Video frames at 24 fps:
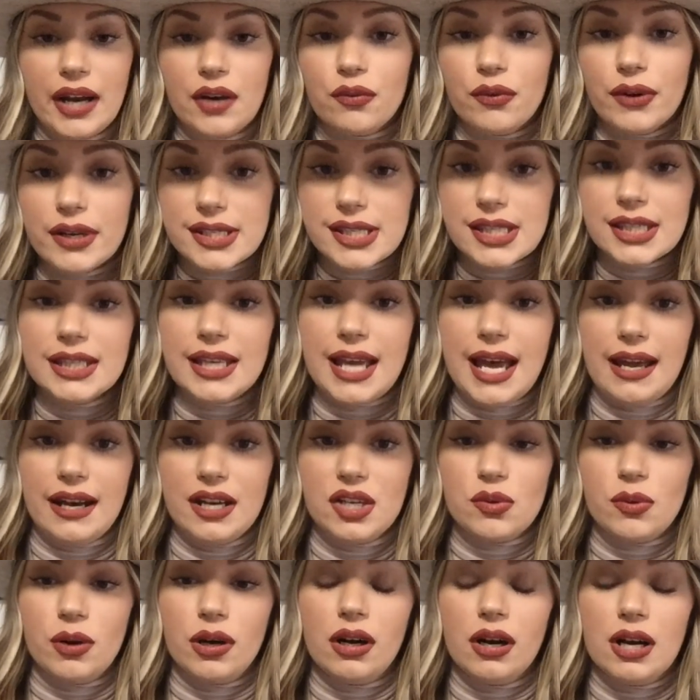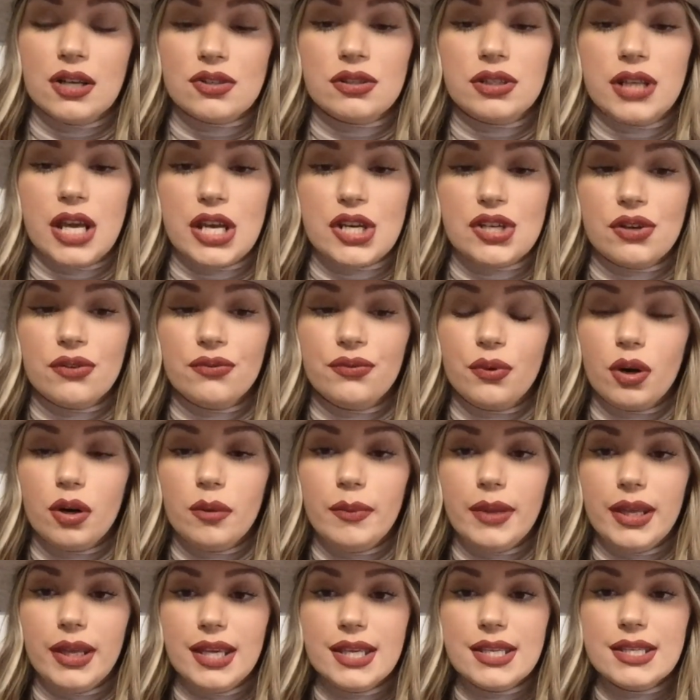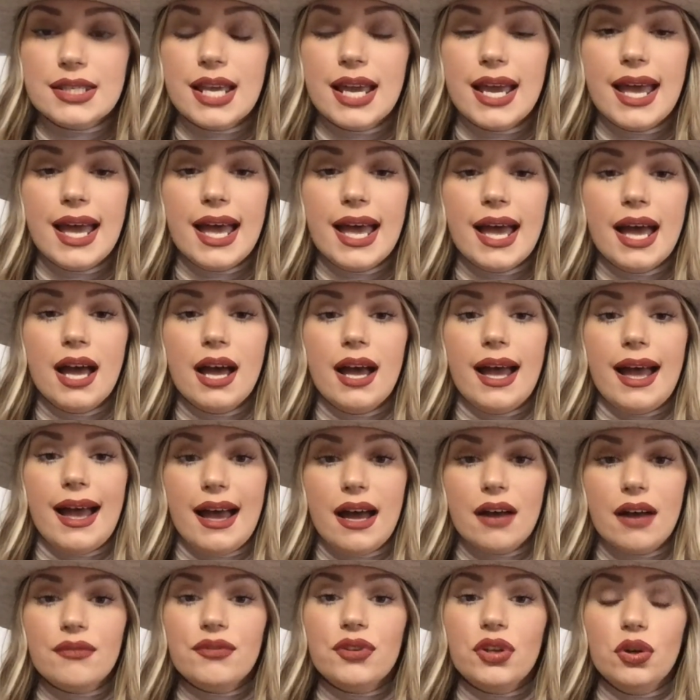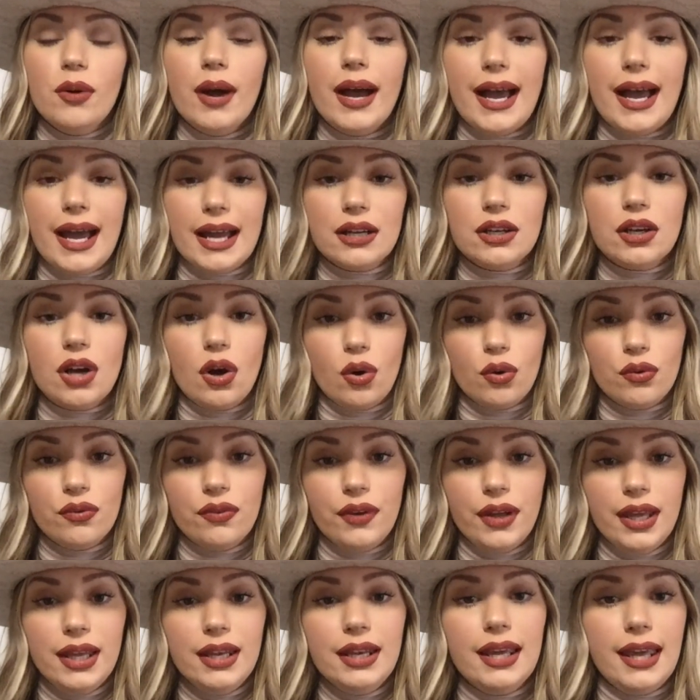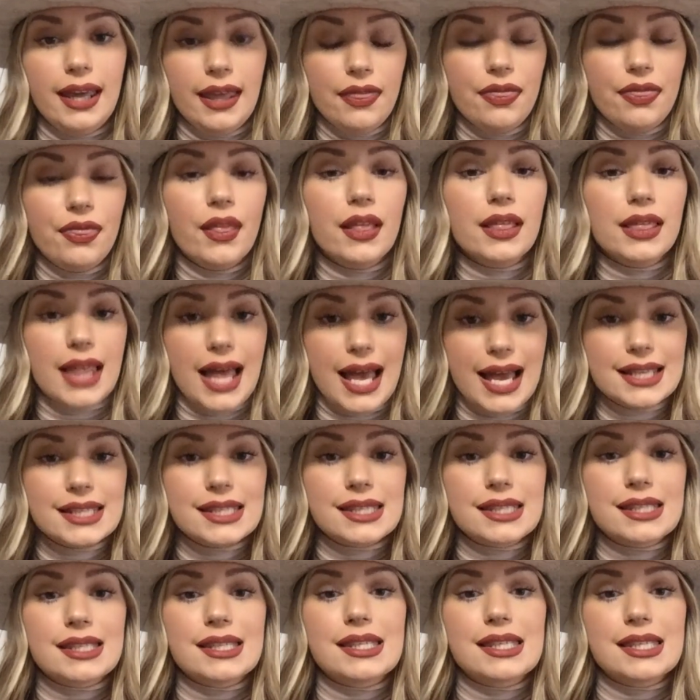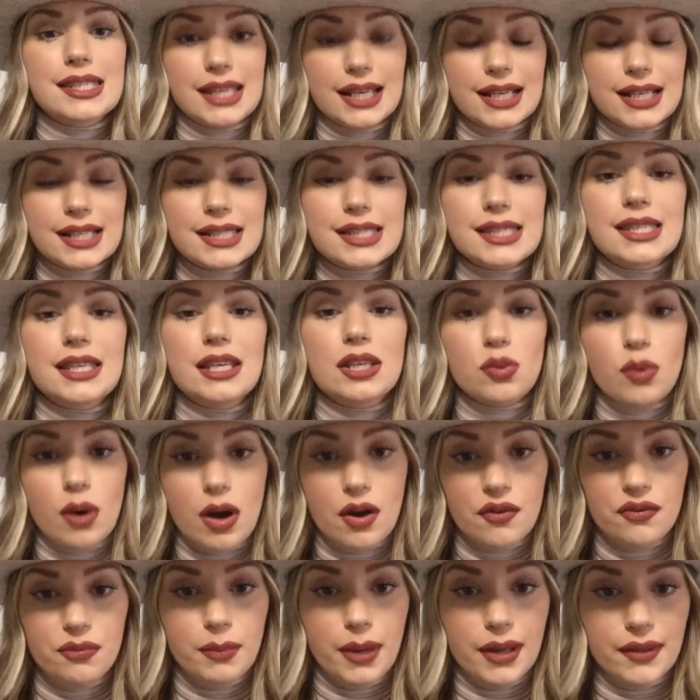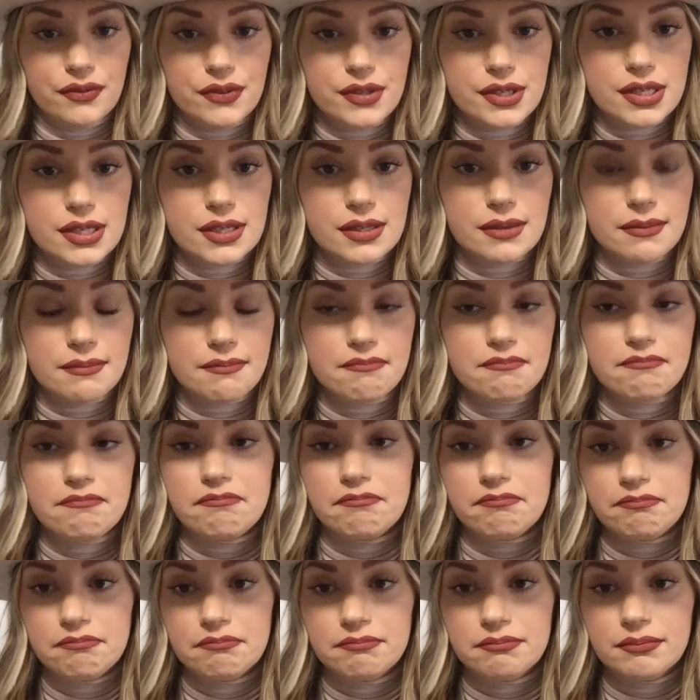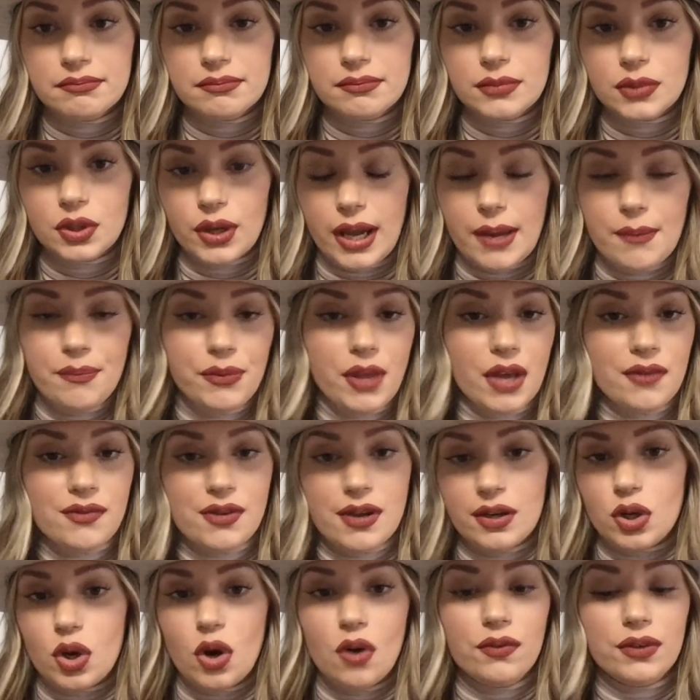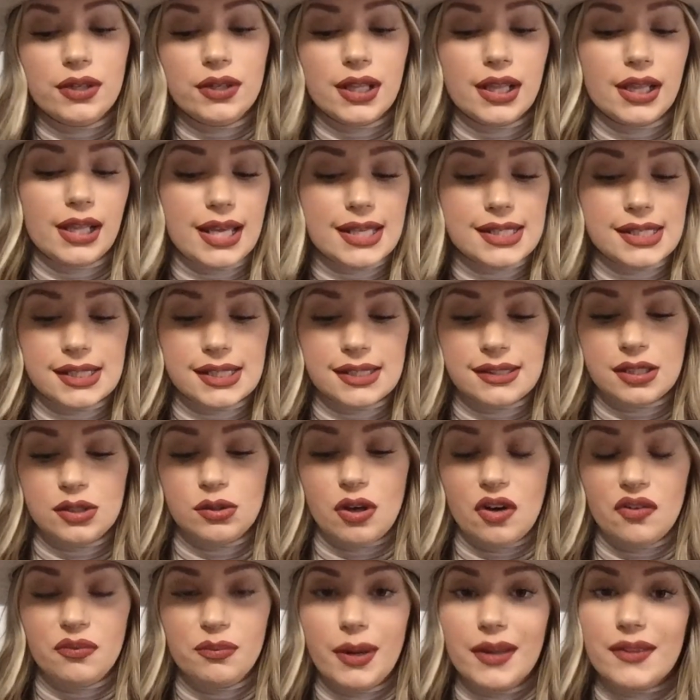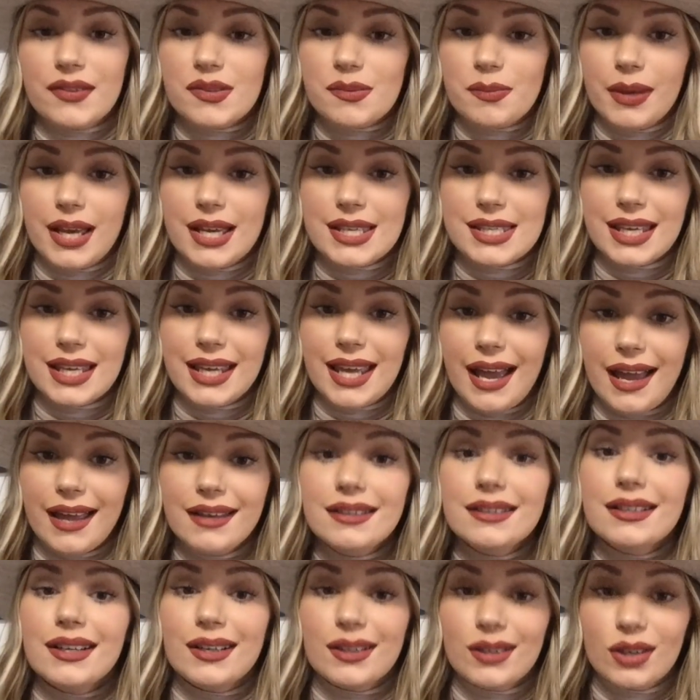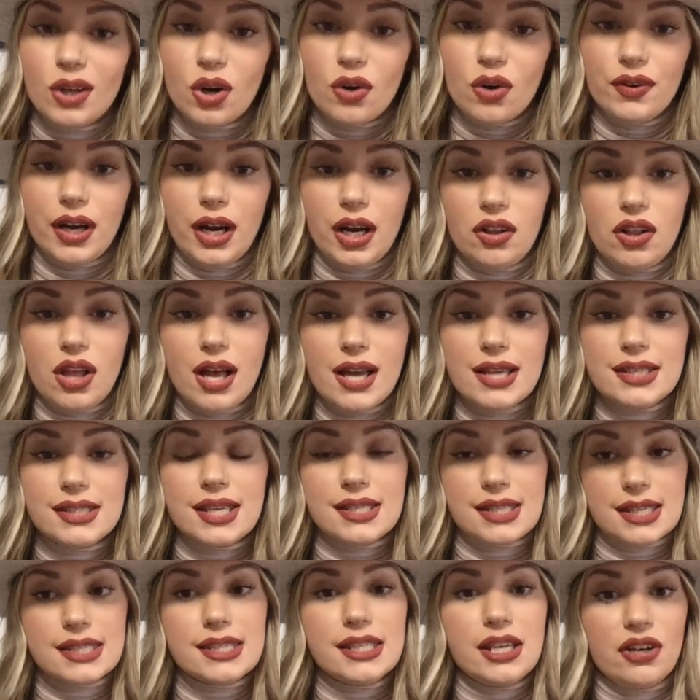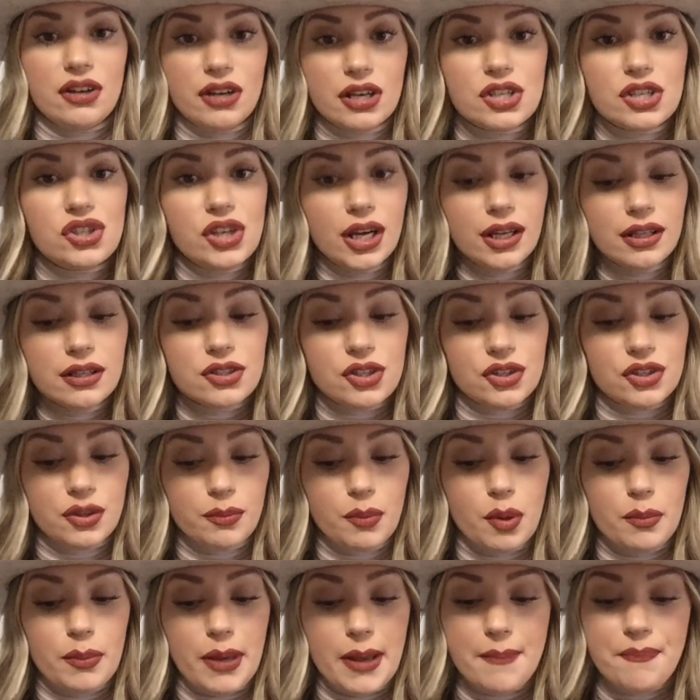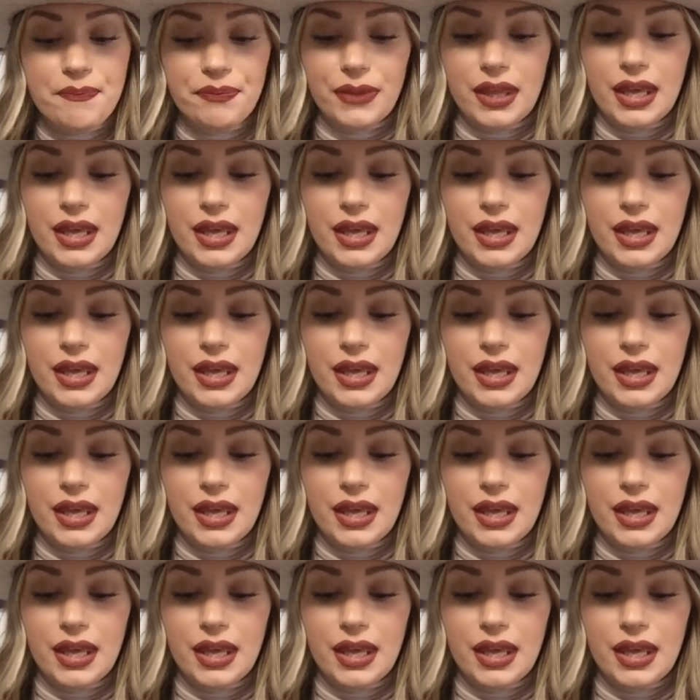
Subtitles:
I recently added to our consultation form is, have you had COVID in the last 6 to 12 months? Okay. Have you had COVID in the last 6 to 12 months? Because again, COVID hair loss is a serious challenge at the moment.